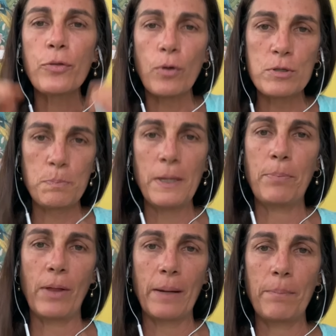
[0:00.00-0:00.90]
throws
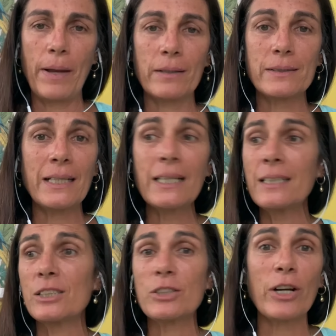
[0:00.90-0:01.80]
people out of balance. And it
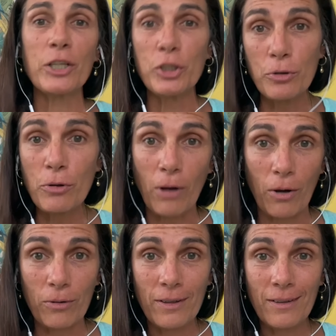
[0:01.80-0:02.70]
can start in
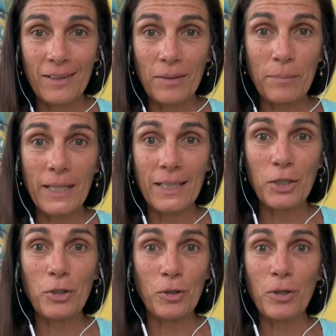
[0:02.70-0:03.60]
utero. I mean,
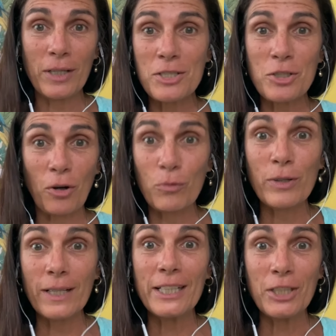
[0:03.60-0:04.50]
it can start
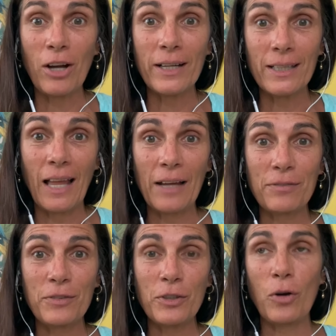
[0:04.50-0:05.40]
really young in
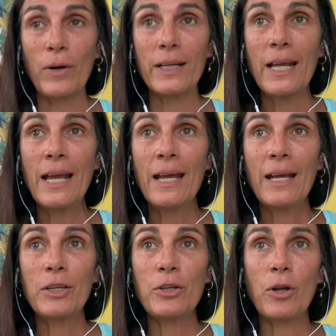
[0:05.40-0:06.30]
life, you know, and
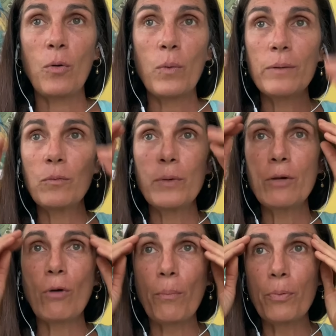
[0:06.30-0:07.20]
you know, when we
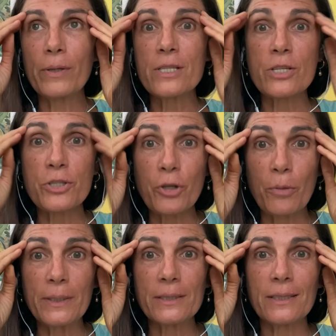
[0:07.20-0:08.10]
grow up with
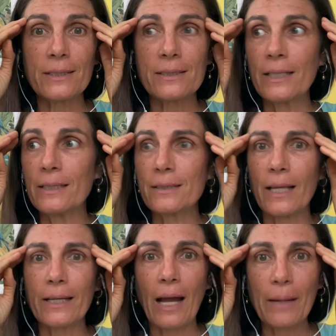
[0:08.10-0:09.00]
disturbances, things
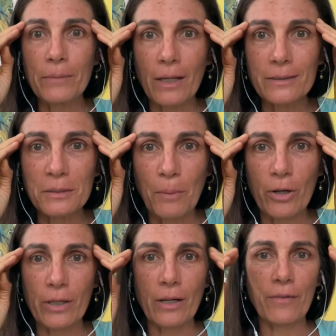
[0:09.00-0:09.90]
like I'm not
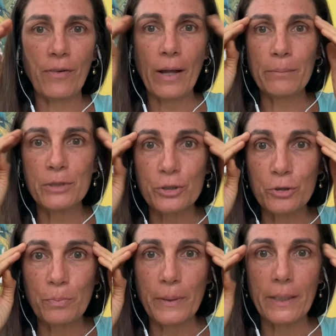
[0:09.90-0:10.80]
smart enough, I'm
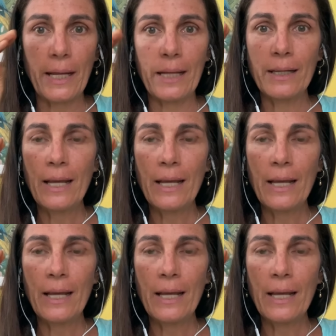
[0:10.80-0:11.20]
stupid.